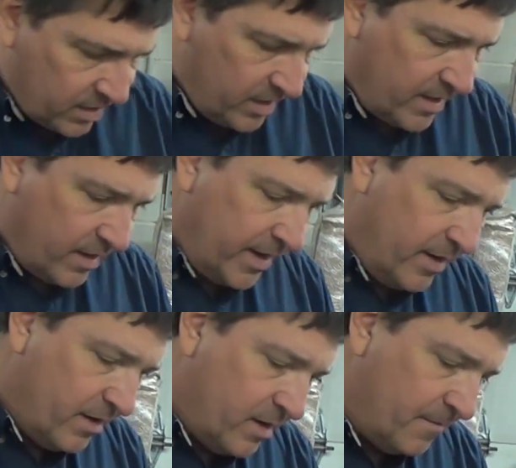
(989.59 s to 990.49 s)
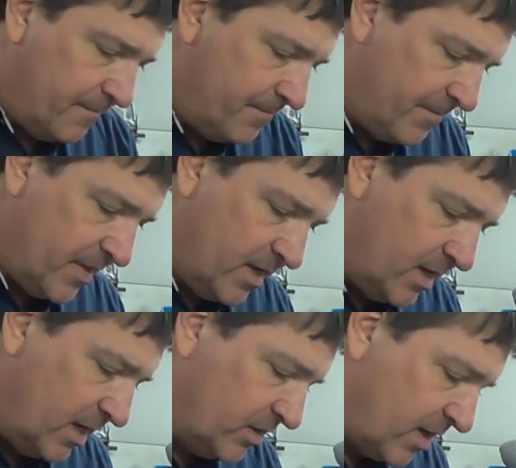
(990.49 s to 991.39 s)
Yeah,
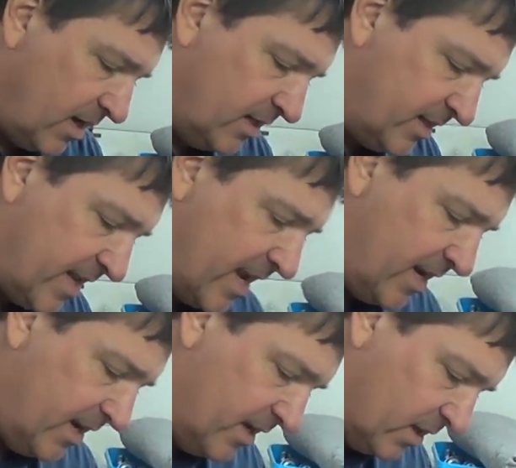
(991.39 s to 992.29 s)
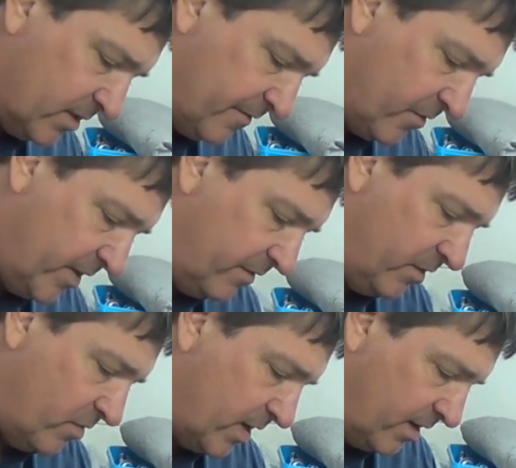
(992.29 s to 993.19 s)
a solid state doesn't forgive
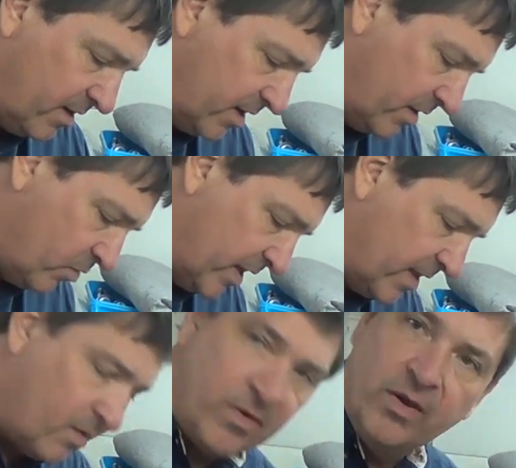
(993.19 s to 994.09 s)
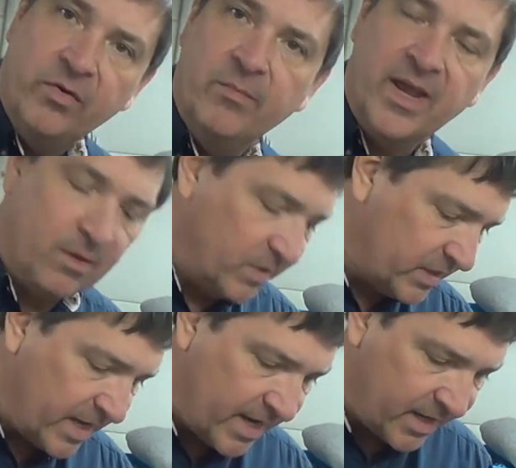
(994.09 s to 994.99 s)
you any way that way. We make a
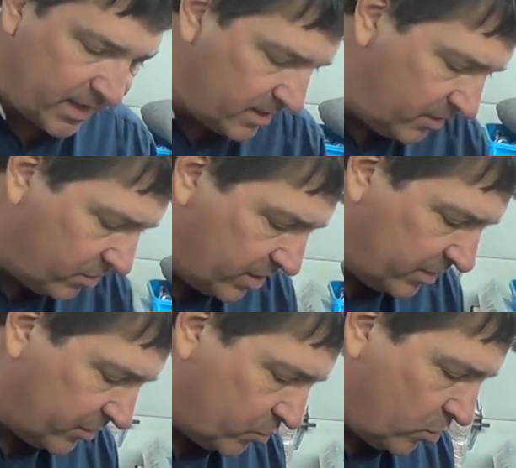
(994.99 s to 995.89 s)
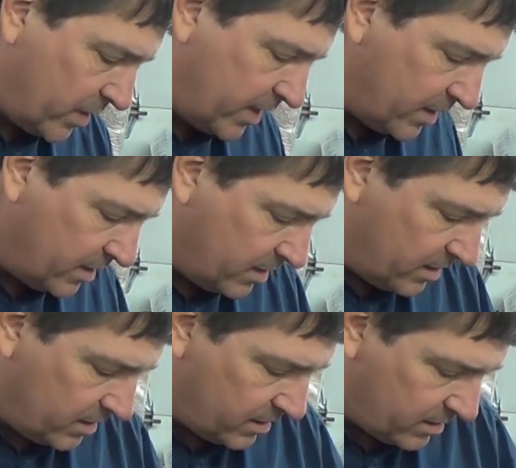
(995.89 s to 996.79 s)
mistake and you can destroy
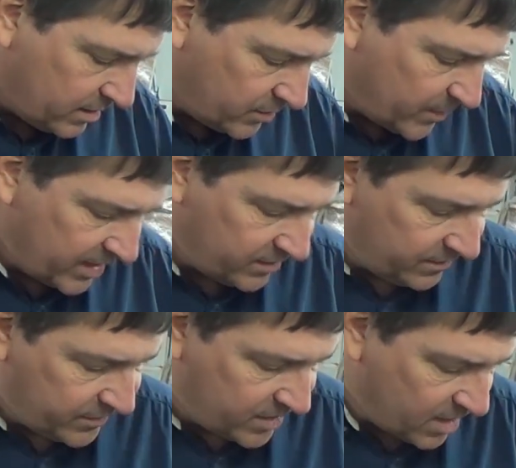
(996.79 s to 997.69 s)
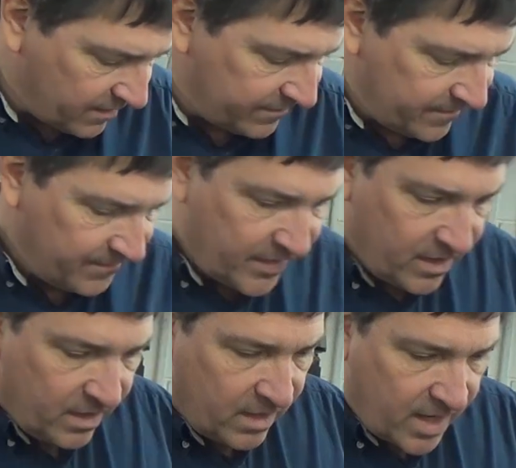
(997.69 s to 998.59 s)
expensive stuff.
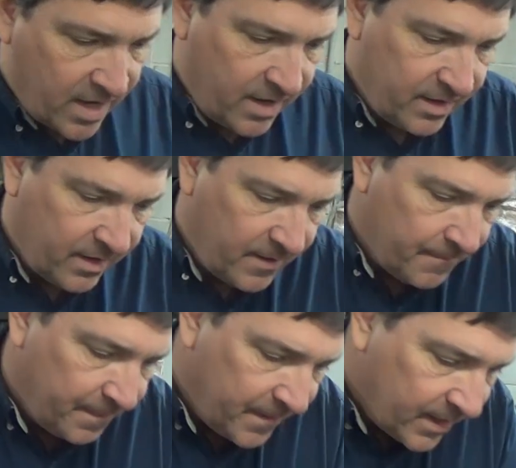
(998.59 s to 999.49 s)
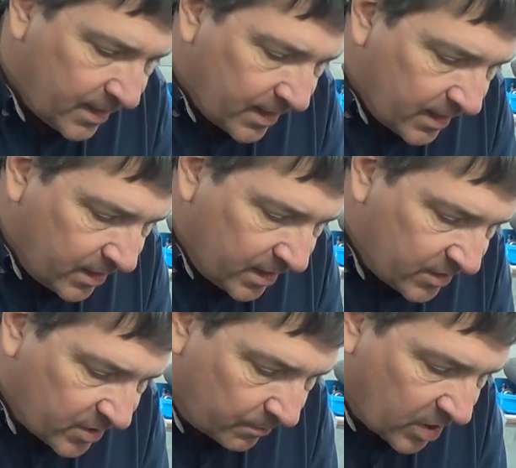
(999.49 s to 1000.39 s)
And
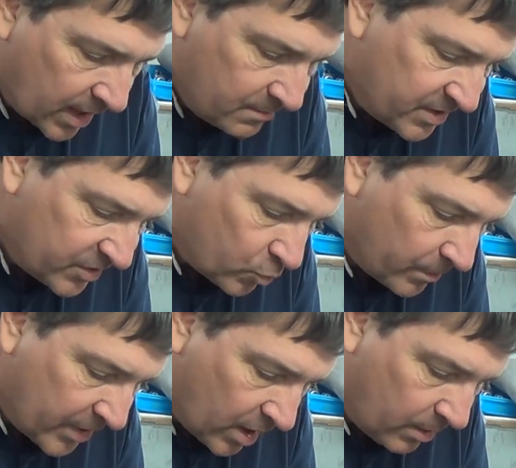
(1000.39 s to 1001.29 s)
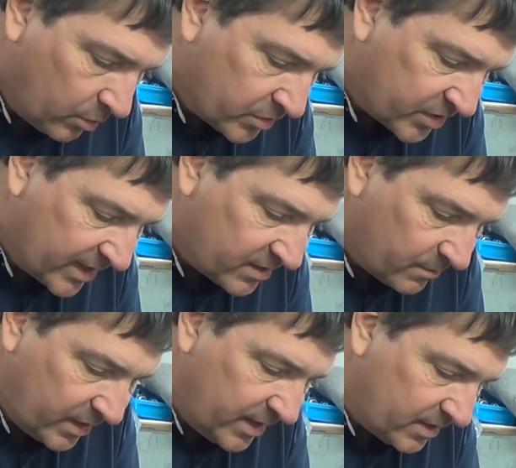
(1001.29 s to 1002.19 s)
sometimes it's repairable
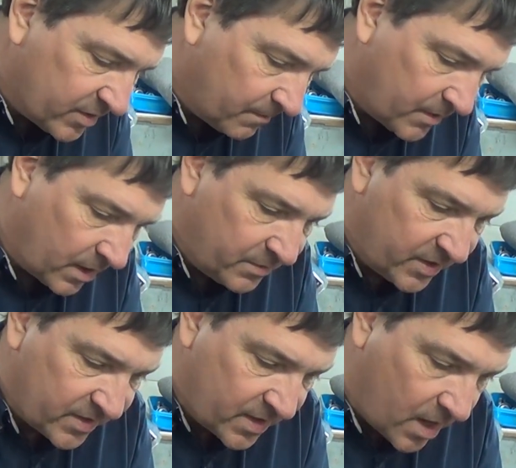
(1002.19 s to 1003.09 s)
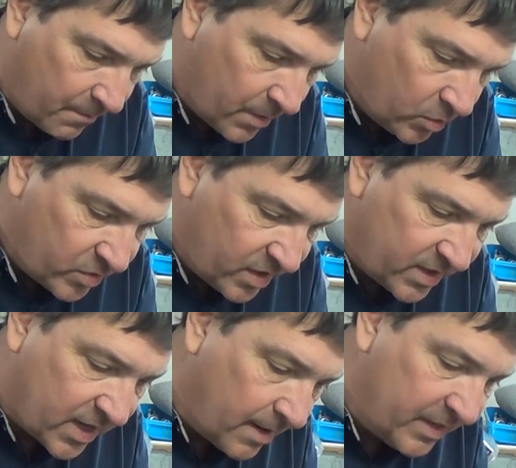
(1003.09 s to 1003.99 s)
sensibly, and sometimes it's not. Most of the
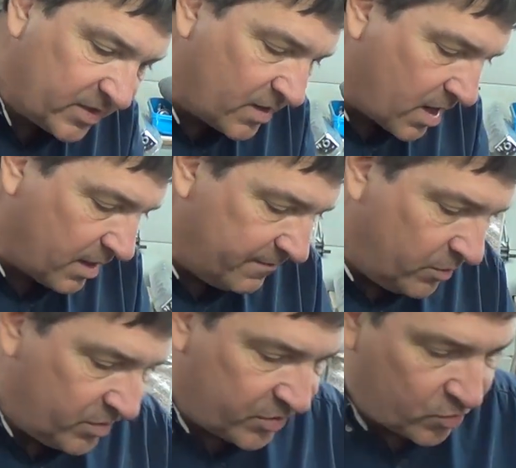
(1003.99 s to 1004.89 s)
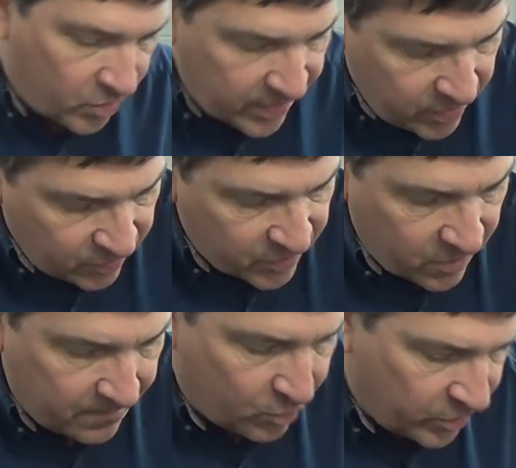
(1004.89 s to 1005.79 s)
time it's not. If you destroy a new
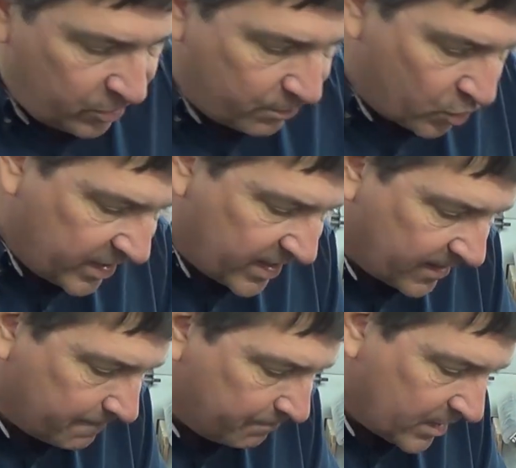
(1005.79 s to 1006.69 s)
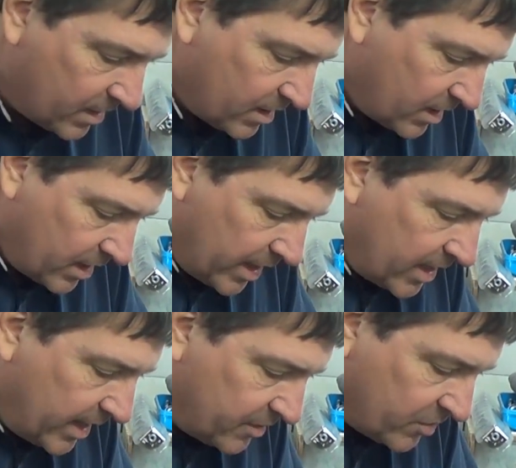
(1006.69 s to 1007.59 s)
circuit board you put in,
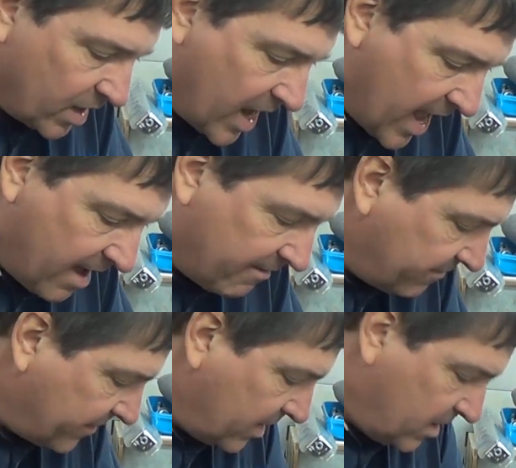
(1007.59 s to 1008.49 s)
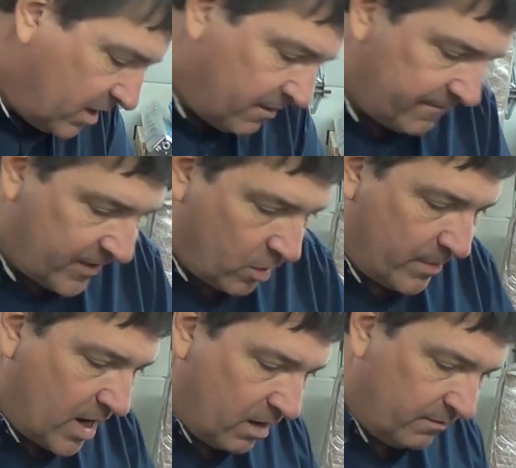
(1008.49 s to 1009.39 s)
it's going to have a fair
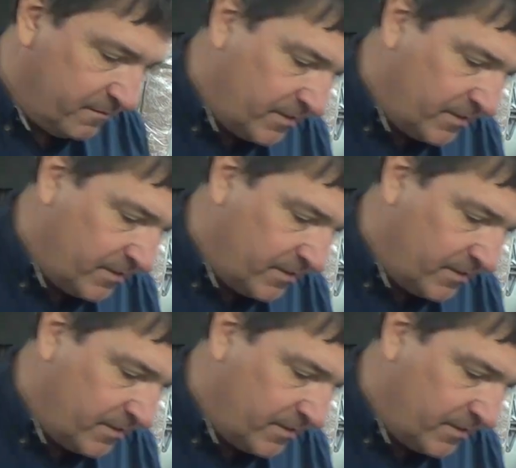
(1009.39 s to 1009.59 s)
amount